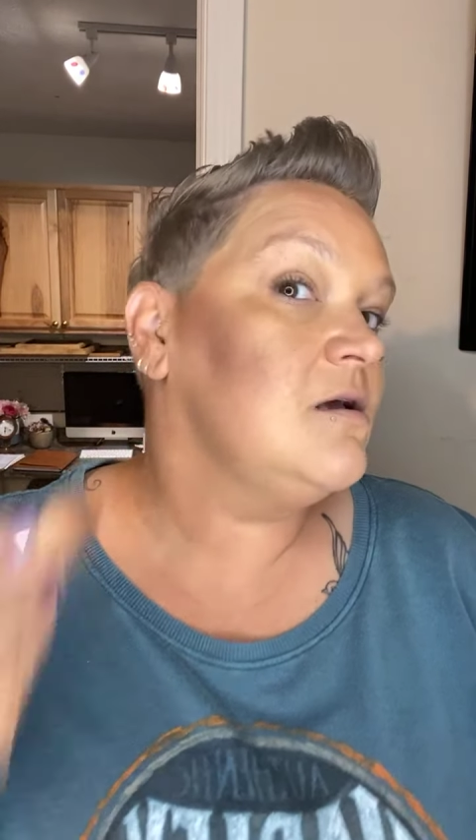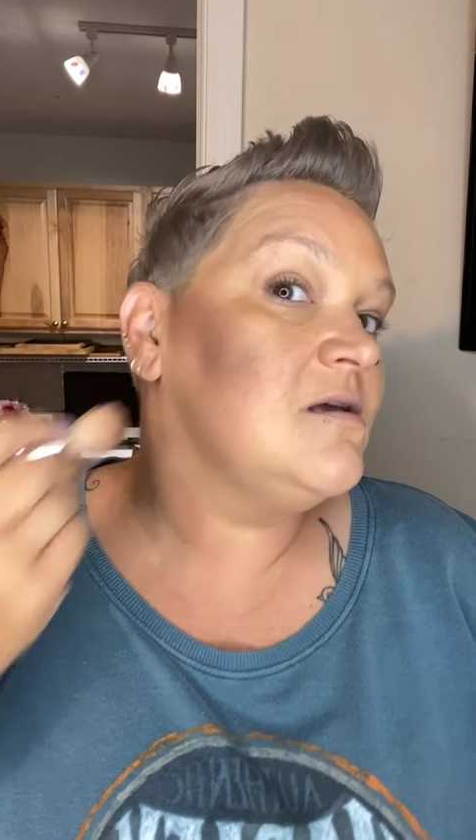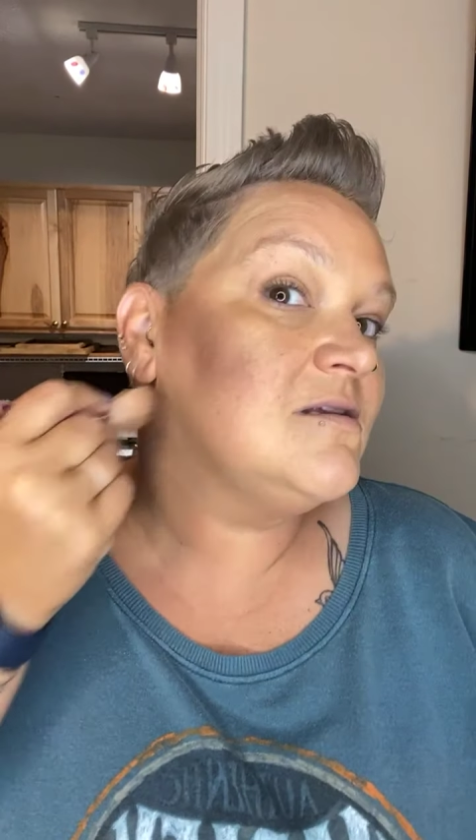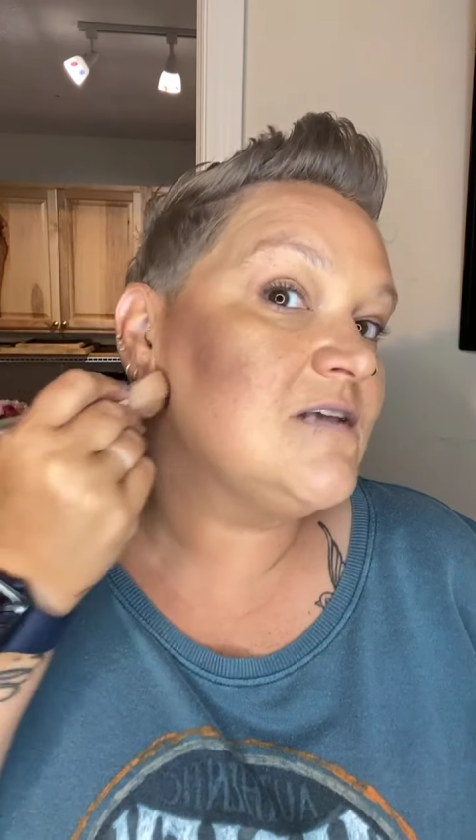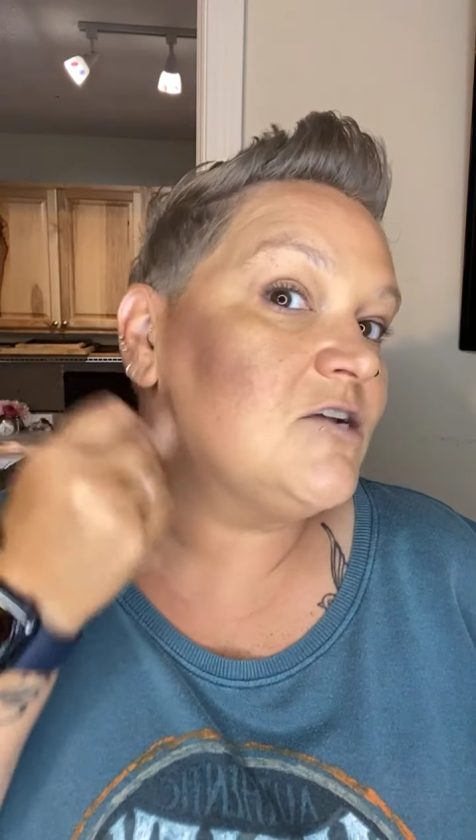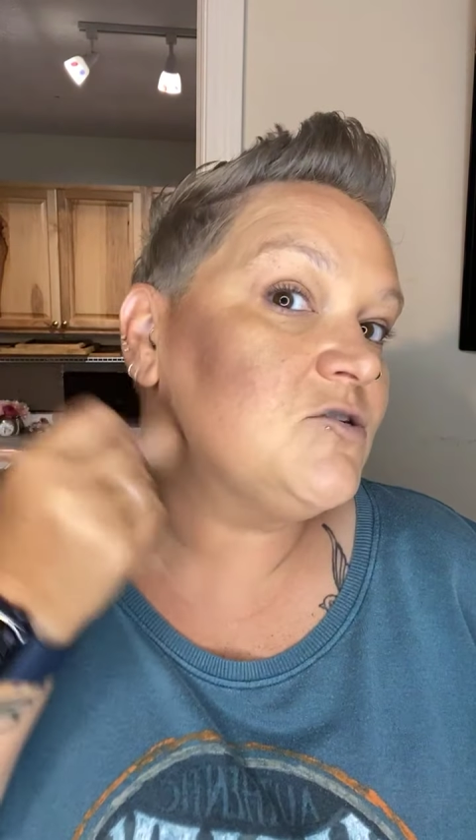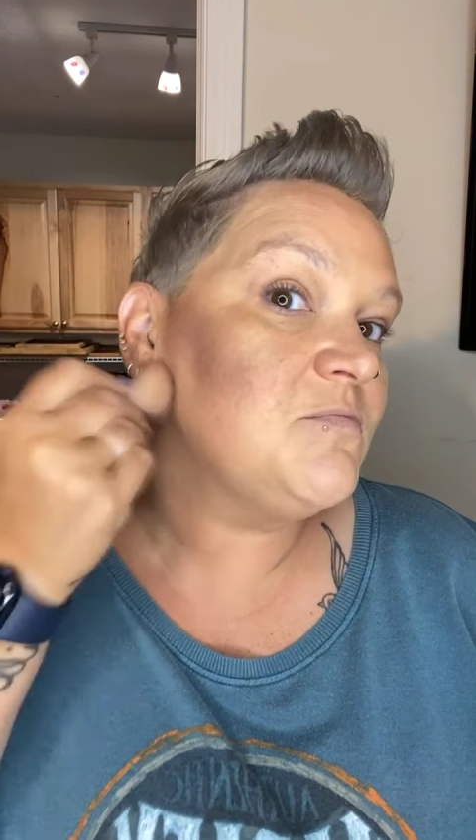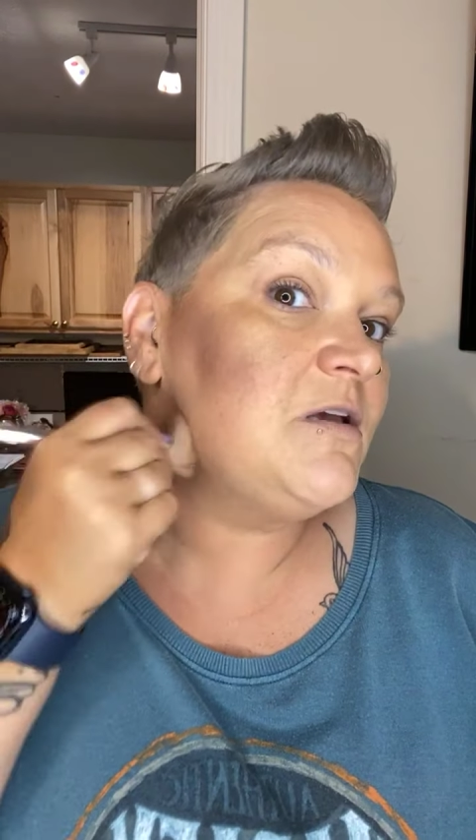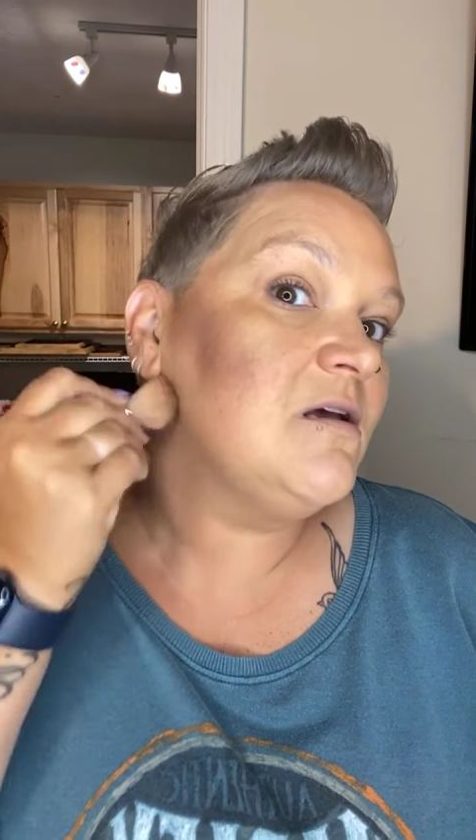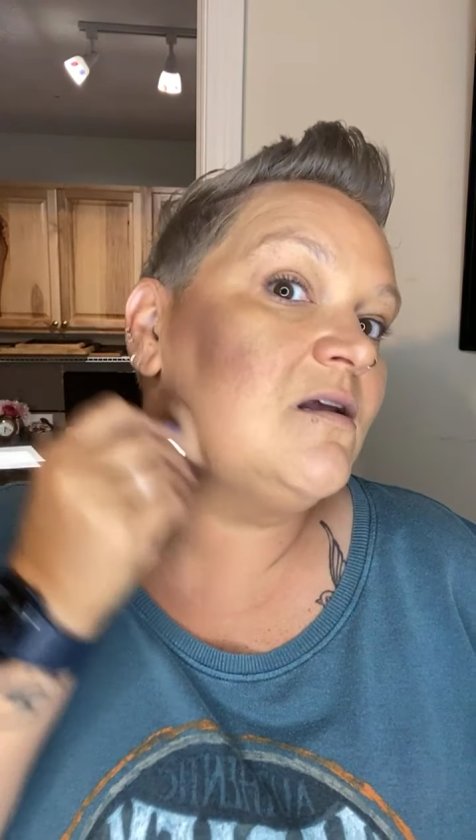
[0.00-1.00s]
in touch with
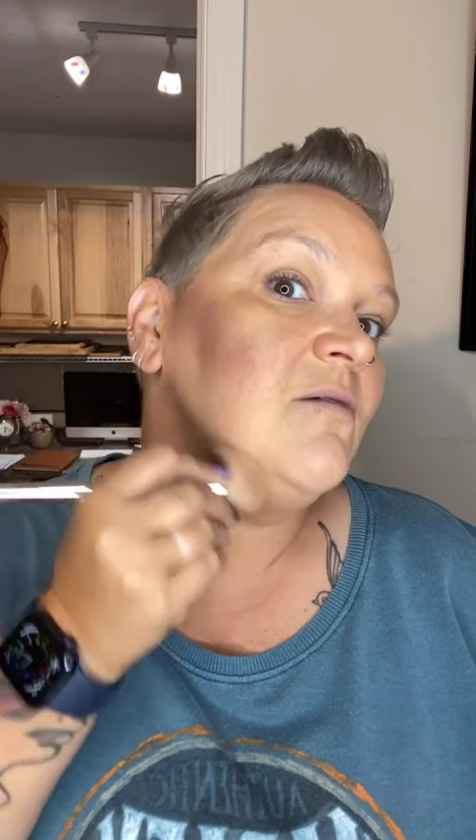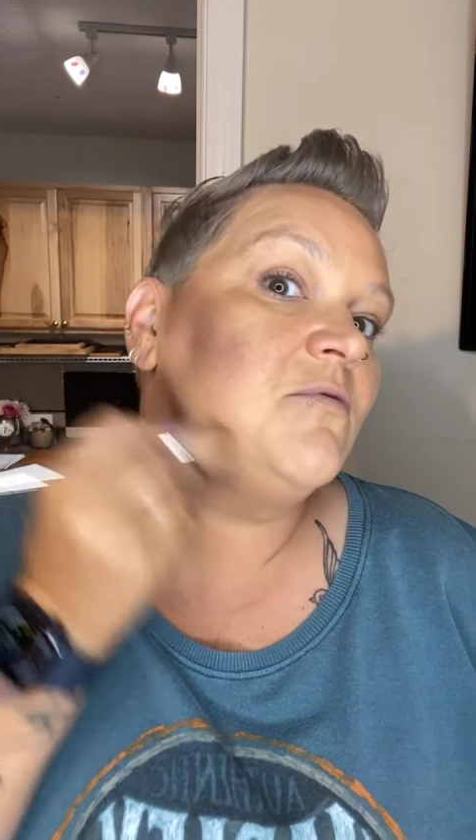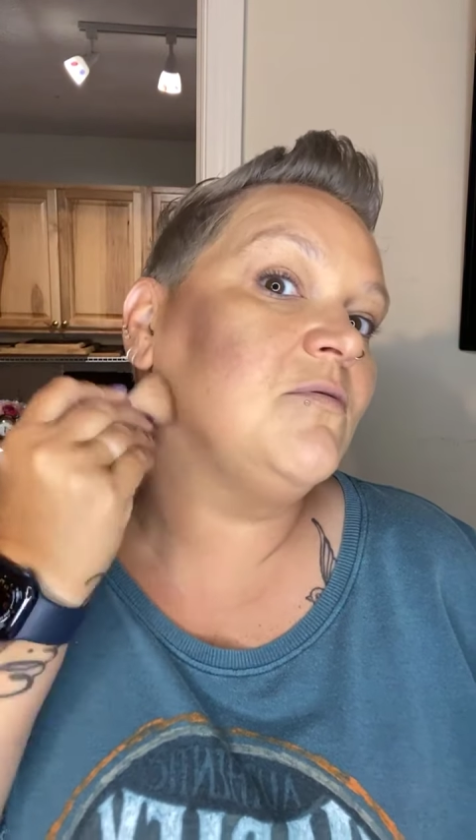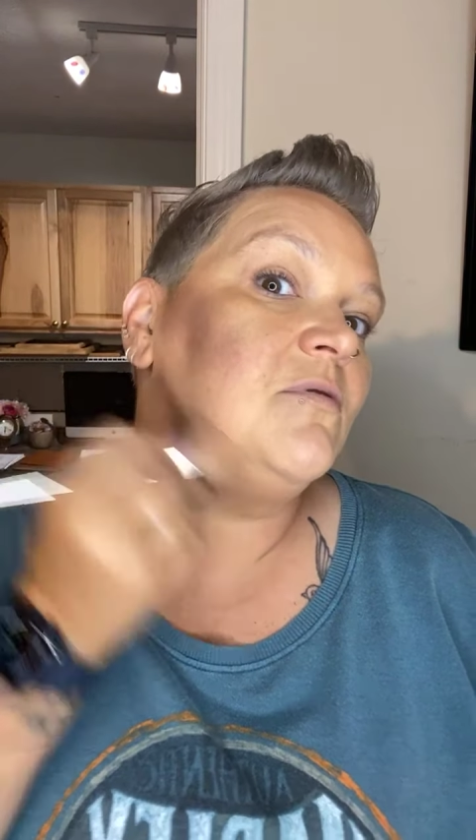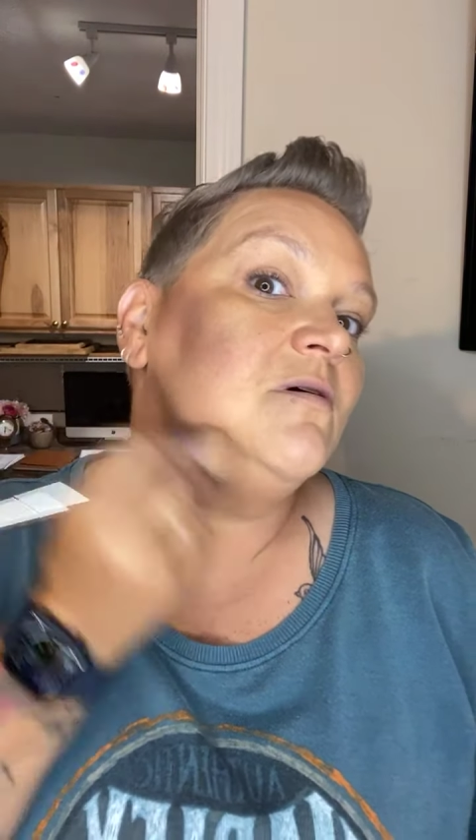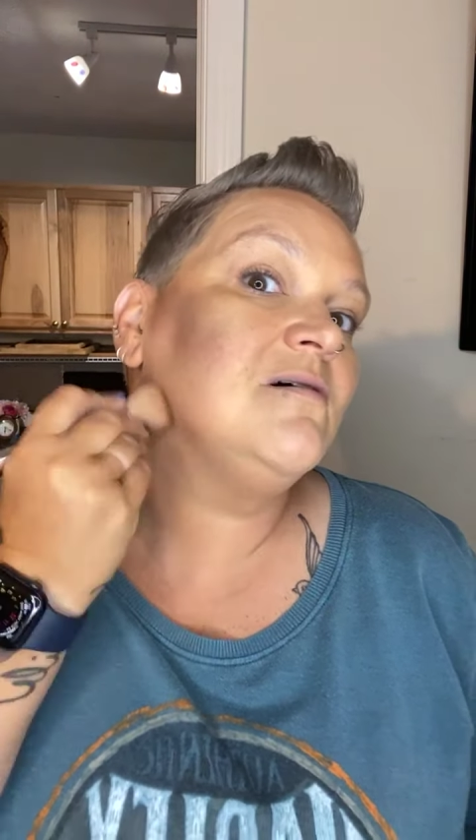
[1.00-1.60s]
me and I will